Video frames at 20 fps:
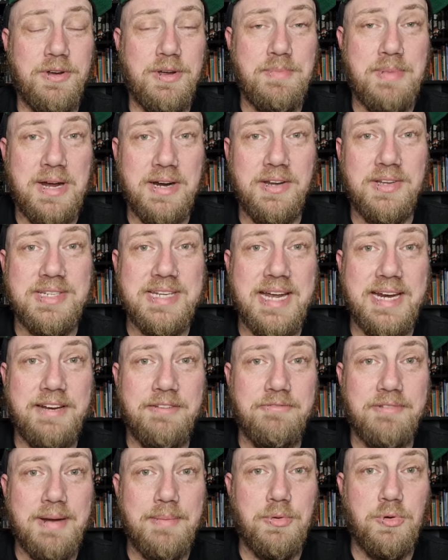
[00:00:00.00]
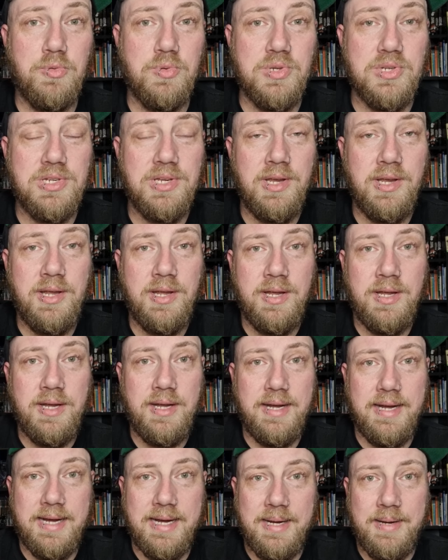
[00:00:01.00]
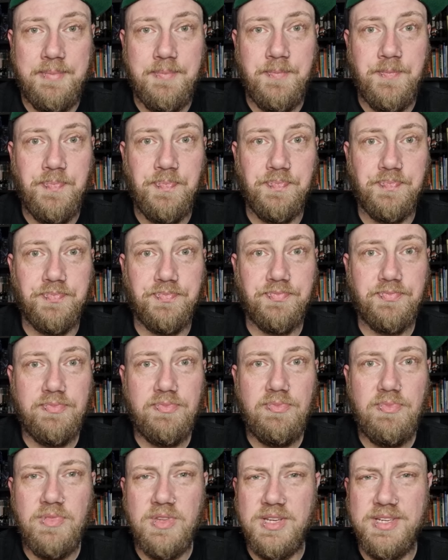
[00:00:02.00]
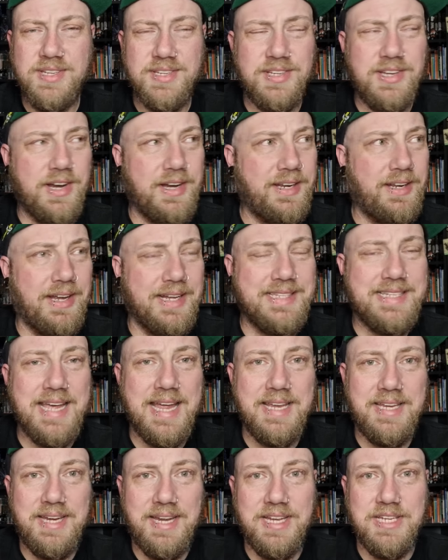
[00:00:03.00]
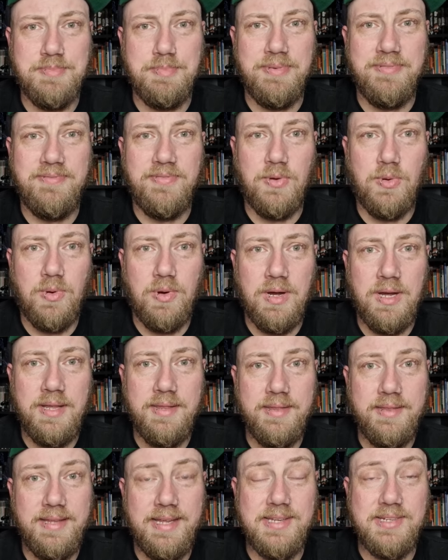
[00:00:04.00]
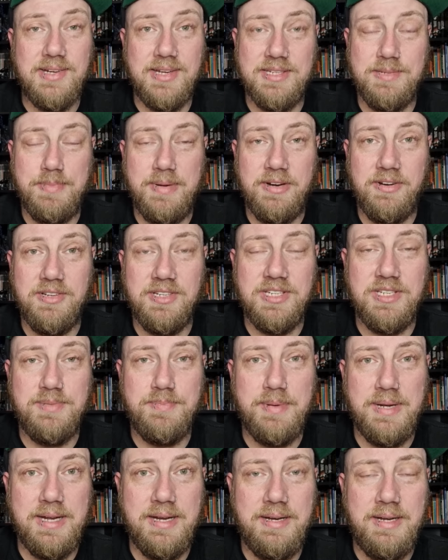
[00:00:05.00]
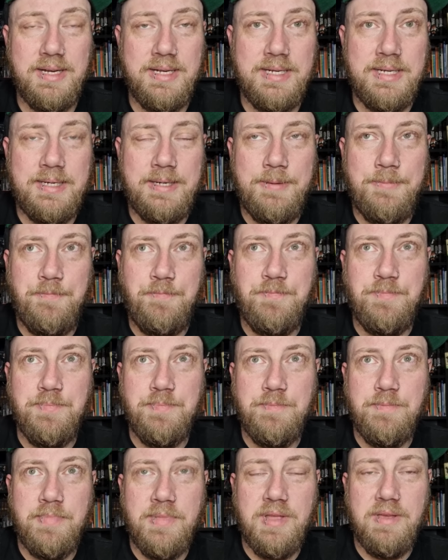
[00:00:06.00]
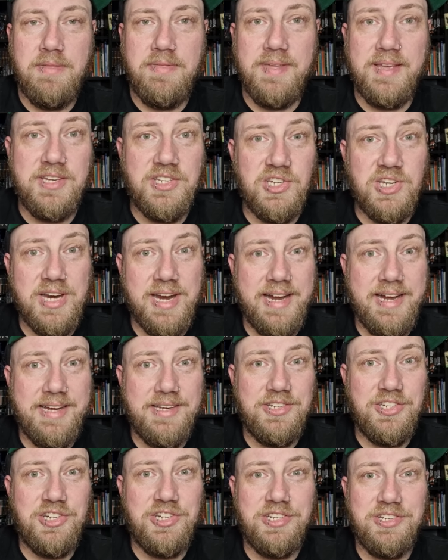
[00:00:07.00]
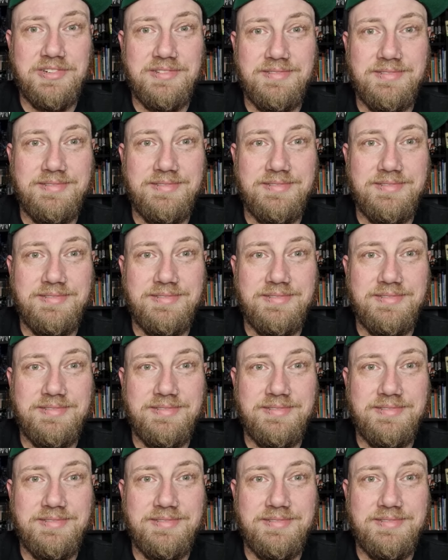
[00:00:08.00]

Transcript: Commandos had in Rebels? Um, this is only like 10 years before these guys' appearances, but things change,